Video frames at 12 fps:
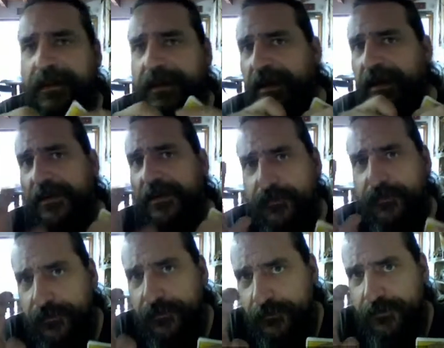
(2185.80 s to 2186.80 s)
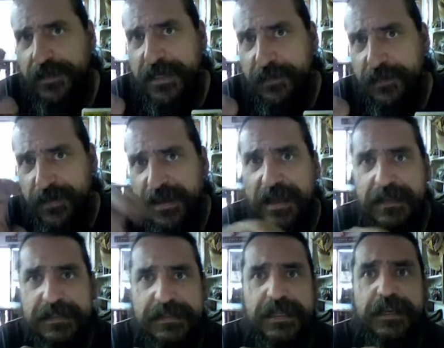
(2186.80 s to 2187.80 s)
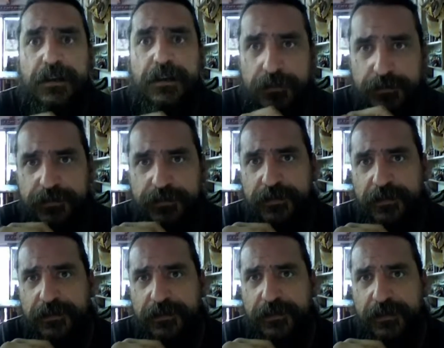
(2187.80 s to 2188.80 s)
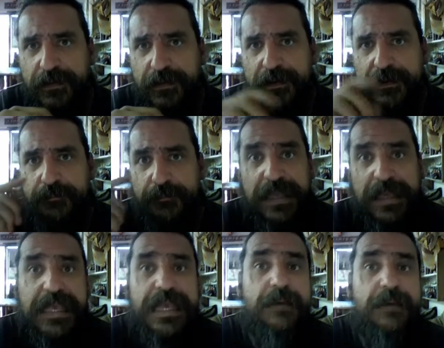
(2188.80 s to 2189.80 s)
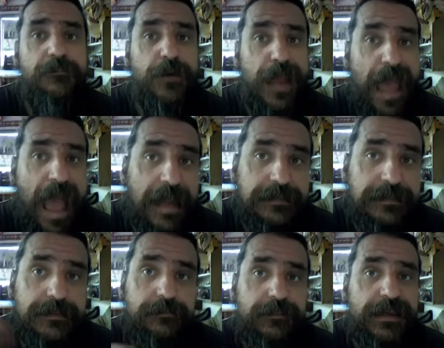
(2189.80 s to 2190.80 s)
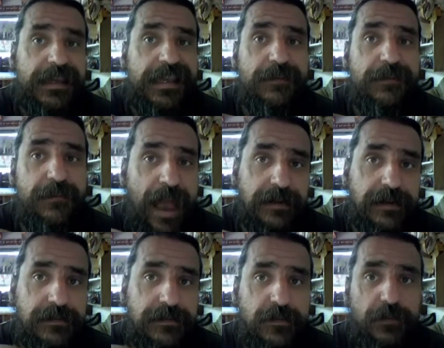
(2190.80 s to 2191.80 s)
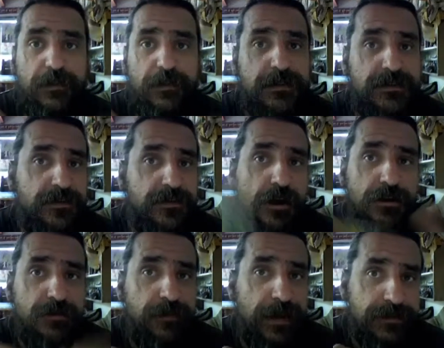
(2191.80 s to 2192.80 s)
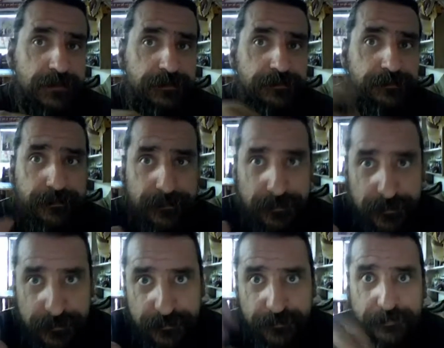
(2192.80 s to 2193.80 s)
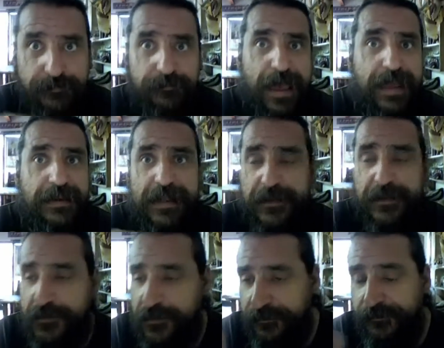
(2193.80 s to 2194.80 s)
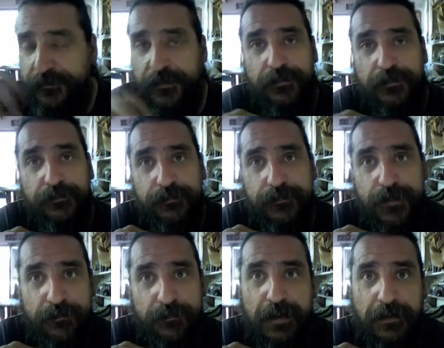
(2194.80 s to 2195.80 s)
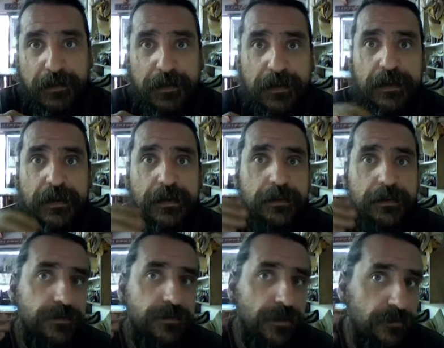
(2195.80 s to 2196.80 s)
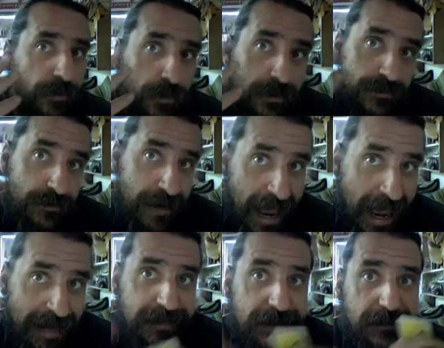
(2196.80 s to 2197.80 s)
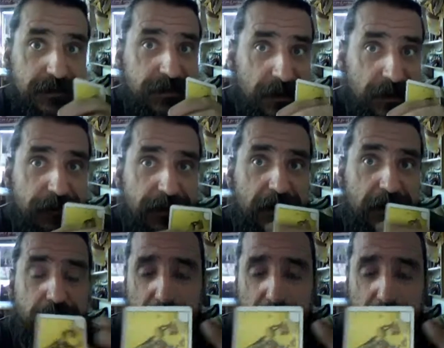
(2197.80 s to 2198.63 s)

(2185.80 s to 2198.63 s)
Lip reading: kind of nipping at his heels, making him react, making him act. Nobody wants a dog to bite your pant legs or your butt. So the fool is reacting to something,